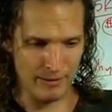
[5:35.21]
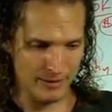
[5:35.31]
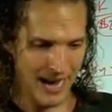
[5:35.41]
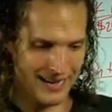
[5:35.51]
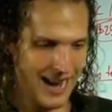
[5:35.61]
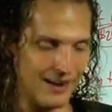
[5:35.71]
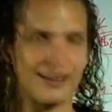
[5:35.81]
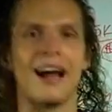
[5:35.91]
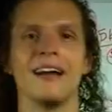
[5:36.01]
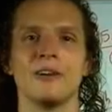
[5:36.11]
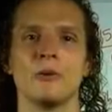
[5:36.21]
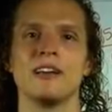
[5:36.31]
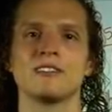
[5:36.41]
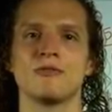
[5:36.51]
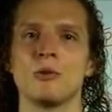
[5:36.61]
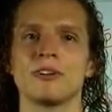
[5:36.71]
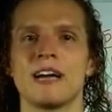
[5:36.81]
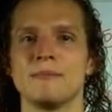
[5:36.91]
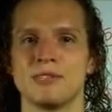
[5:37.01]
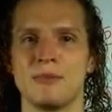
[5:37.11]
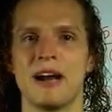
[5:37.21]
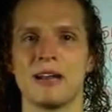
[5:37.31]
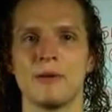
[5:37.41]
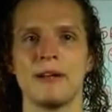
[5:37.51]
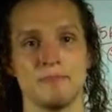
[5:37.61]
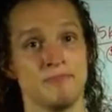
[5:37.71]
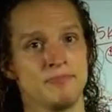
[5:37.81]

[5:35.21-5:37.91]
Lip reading: take down a guy that weighs 4 times his body weight?